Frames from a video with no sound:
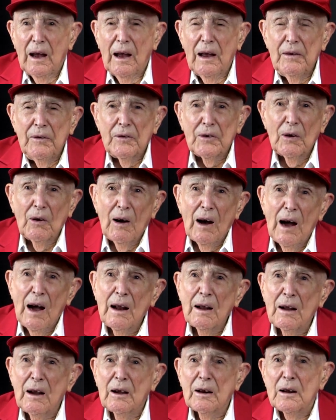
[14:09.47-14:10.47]
And so
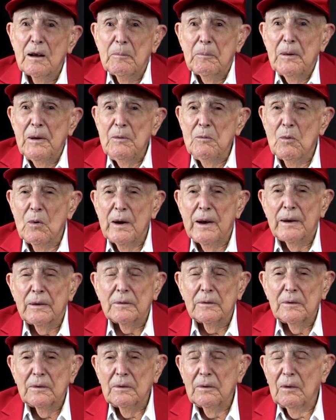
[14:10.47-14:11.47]
I got up and
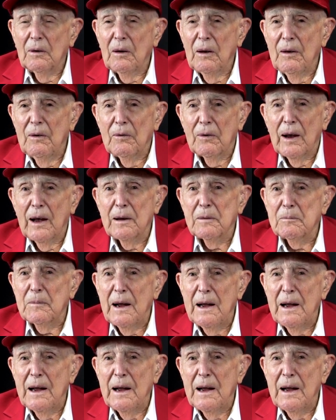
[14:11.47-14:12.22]
went right